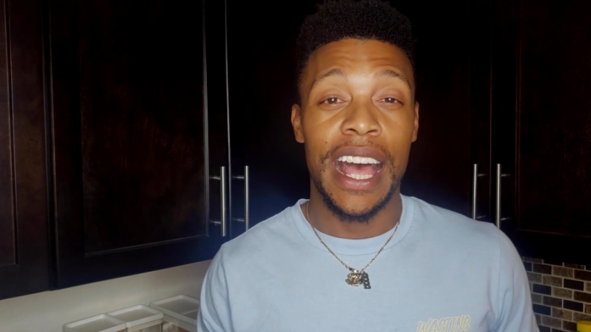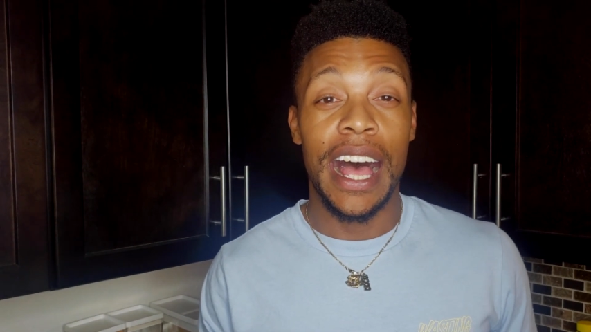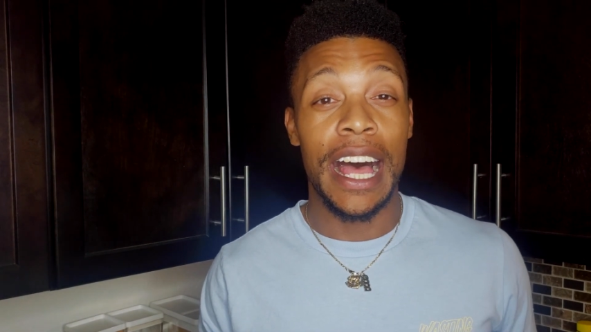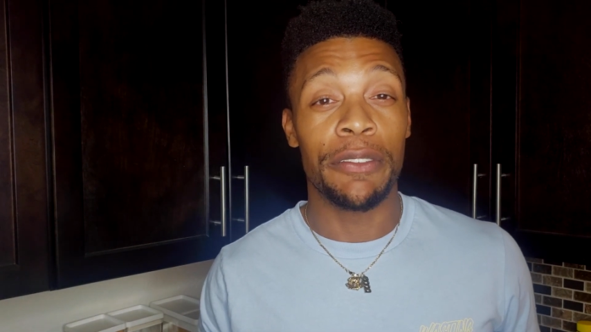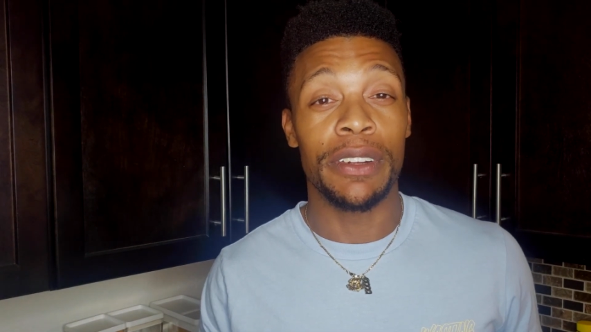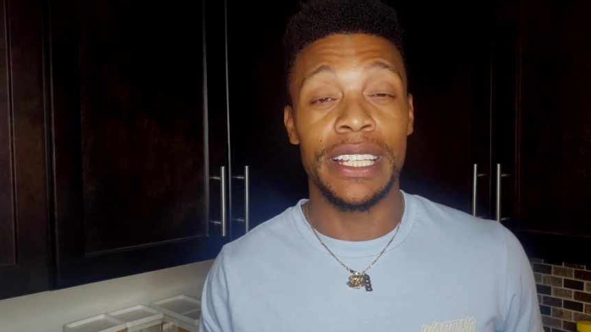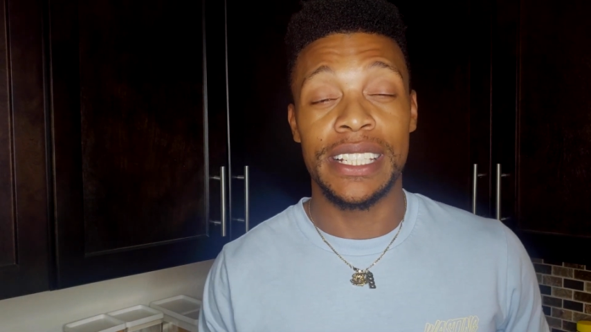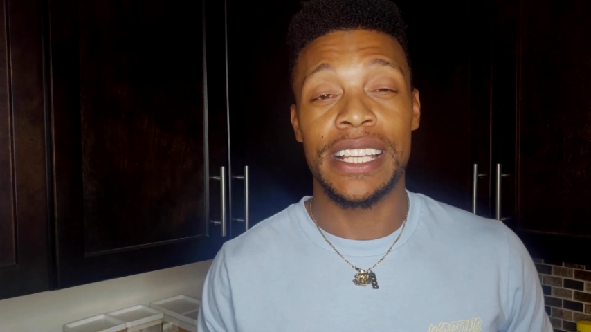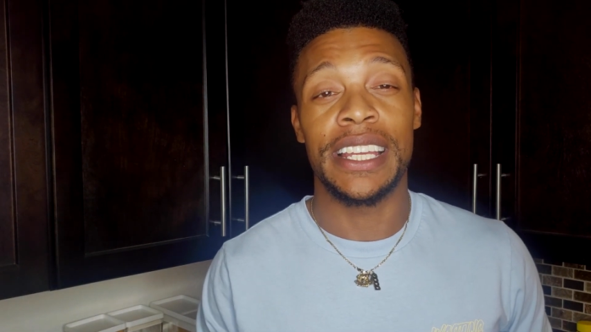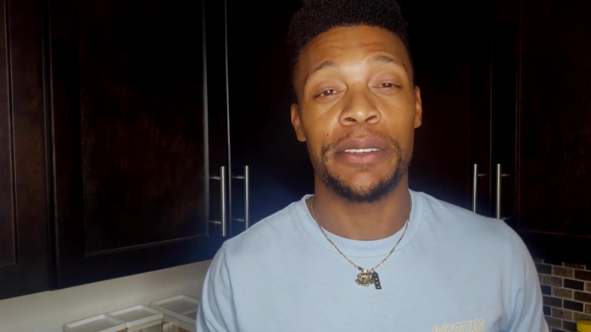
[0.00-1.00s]
I'm really
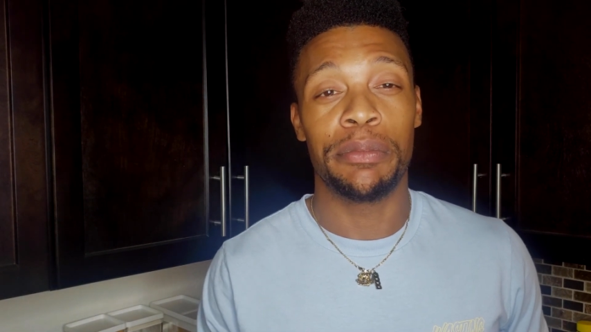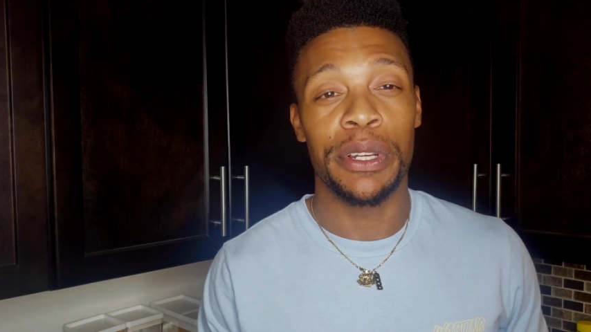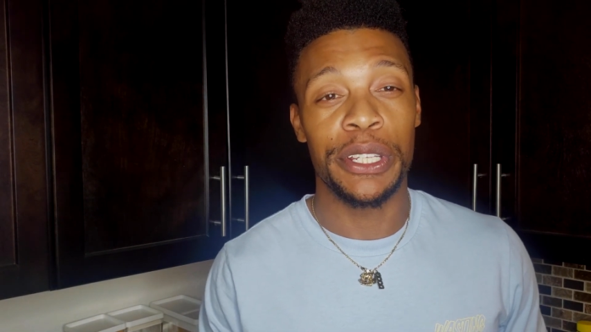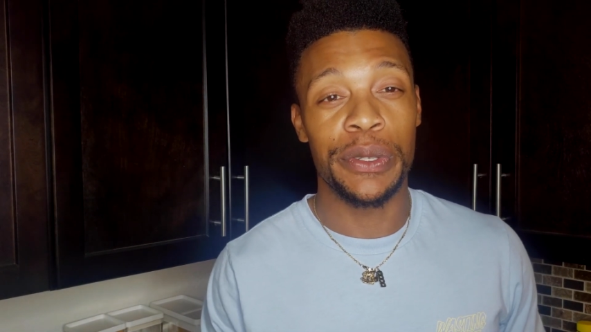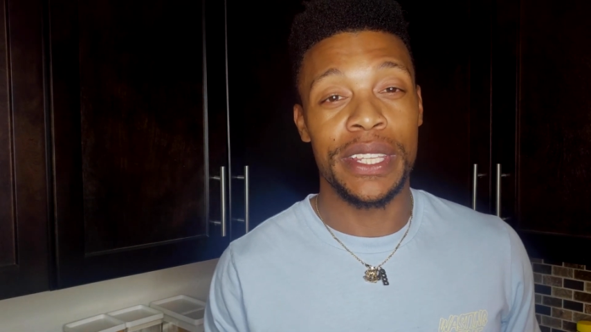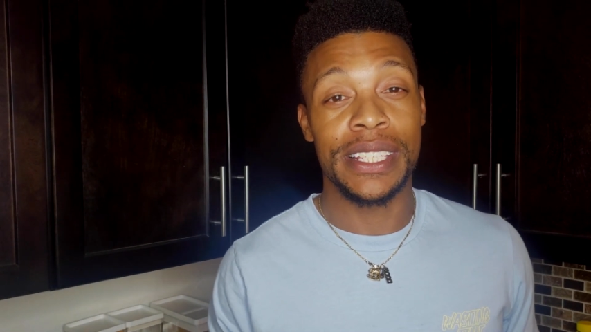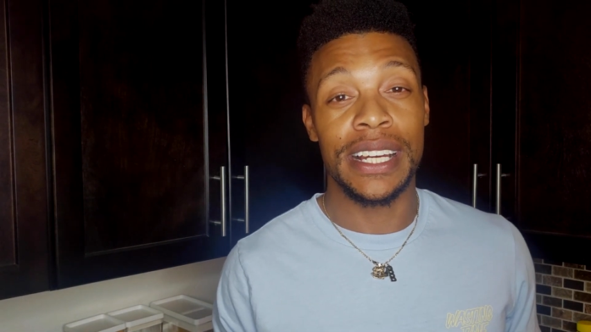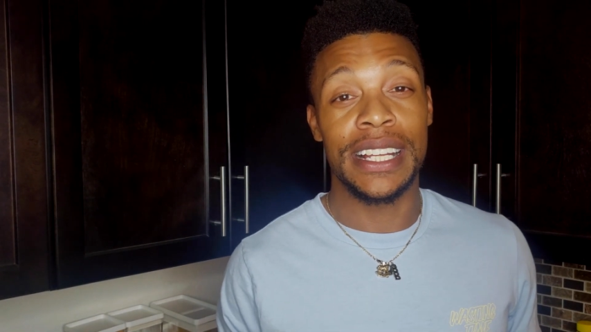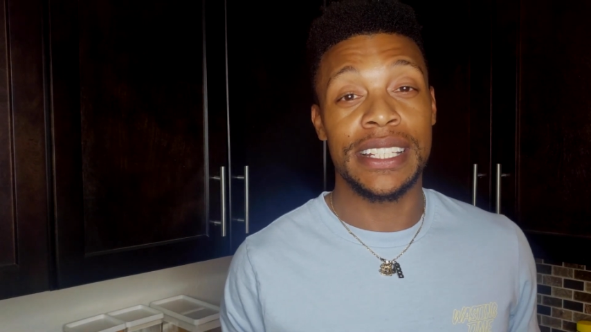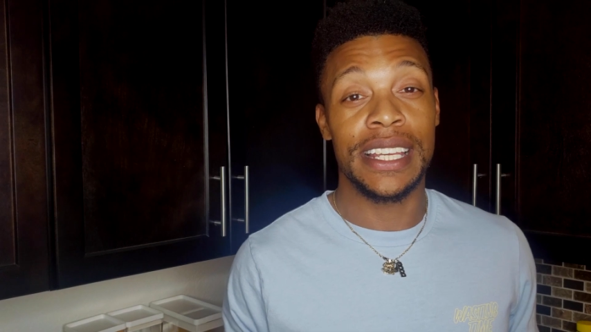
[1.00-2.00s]
excited to bring you this
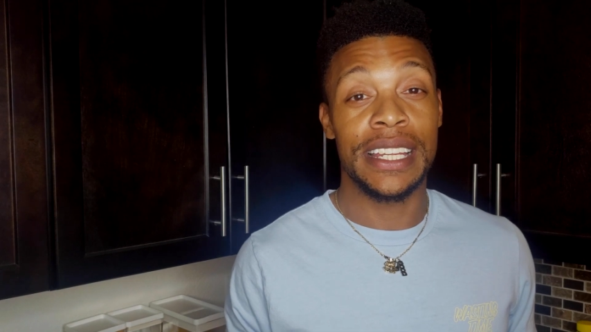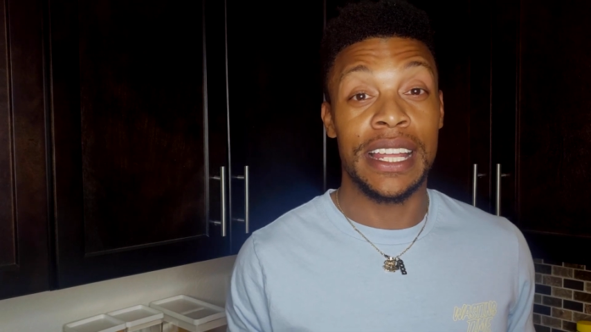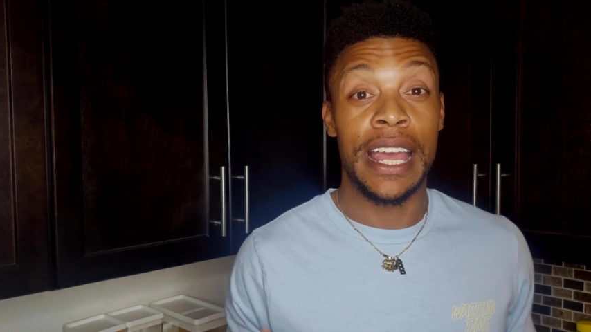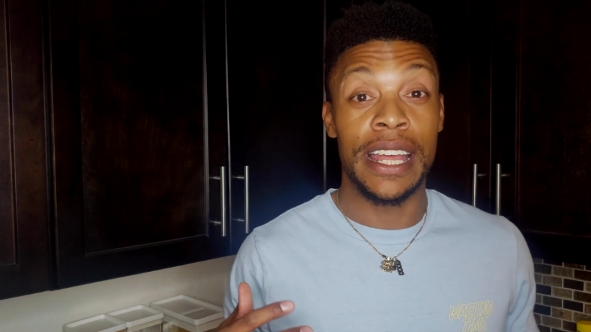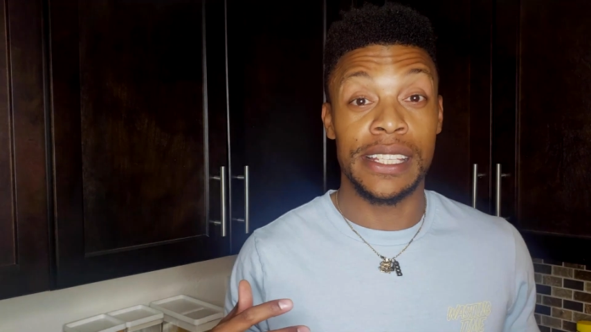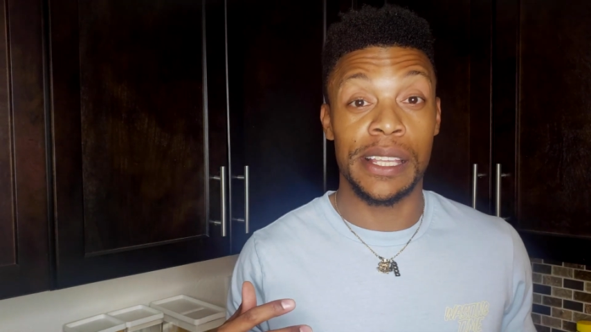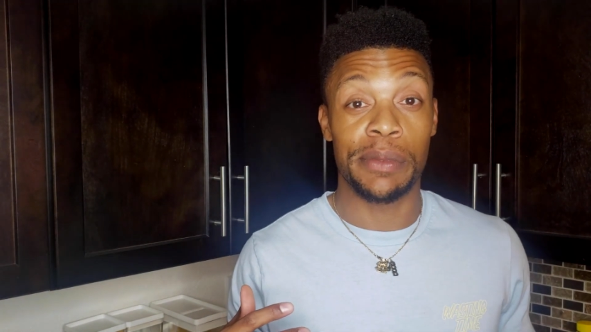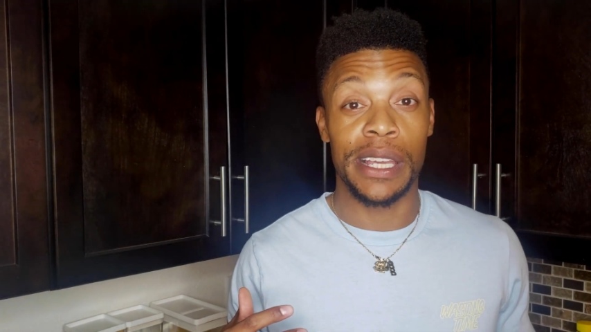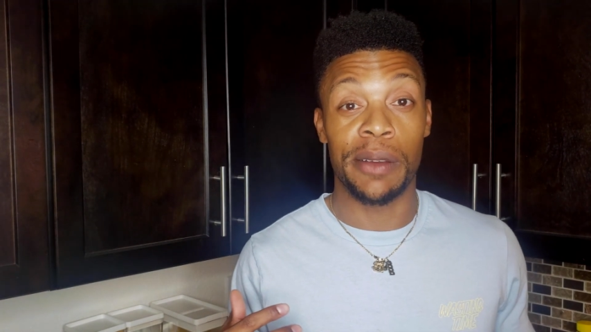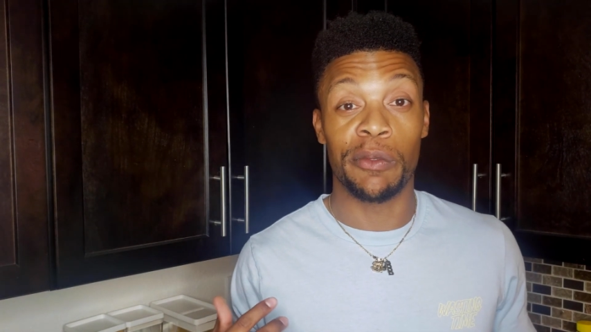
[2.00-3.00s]
content. It's
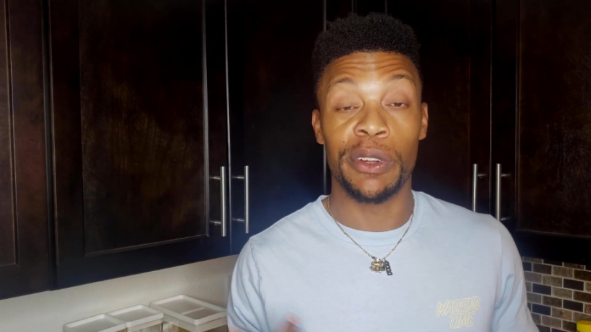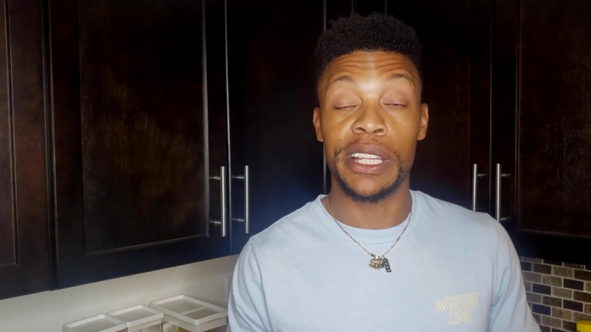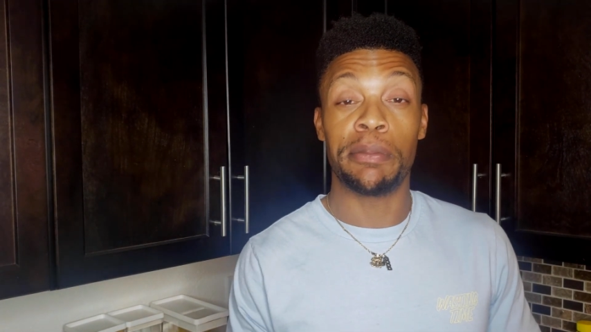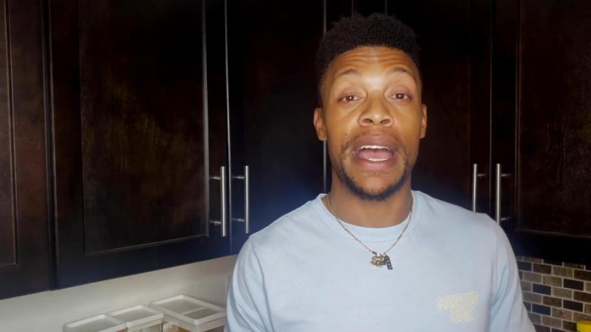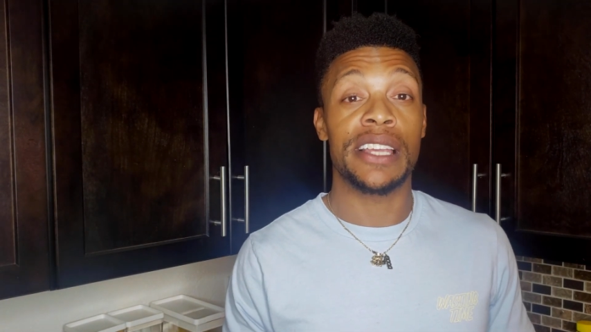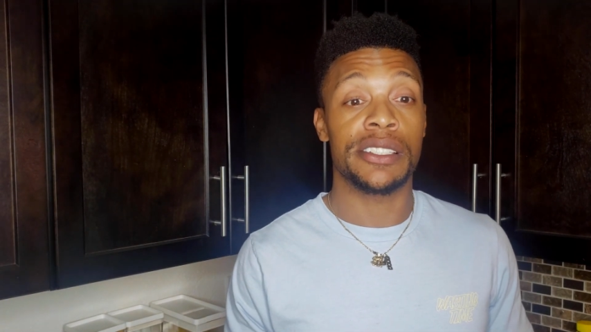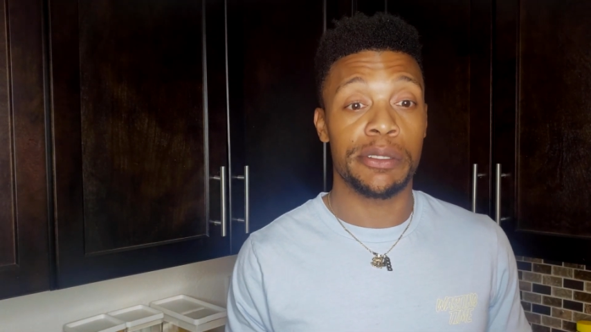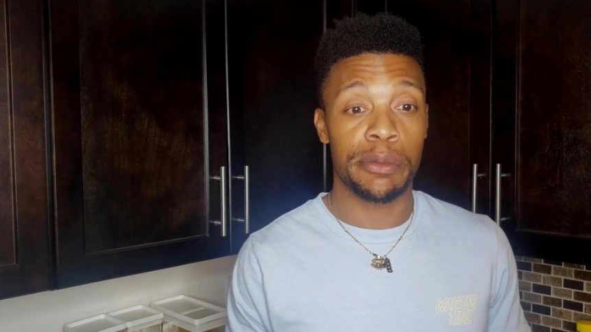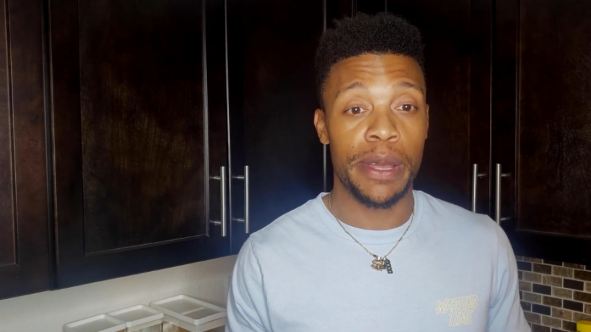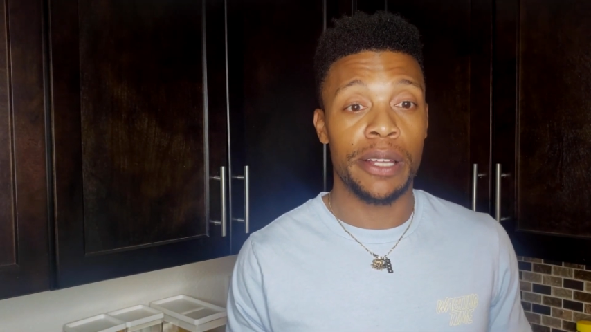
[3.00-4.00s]
something I'm really passionate
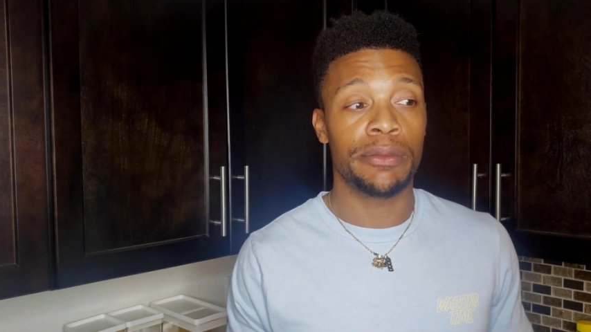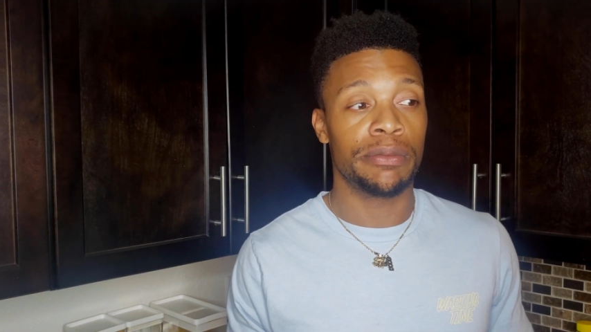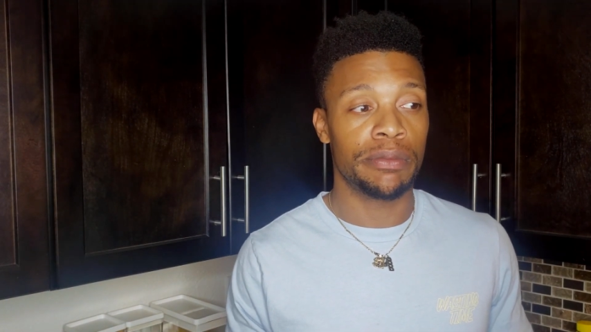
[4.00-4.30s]
about.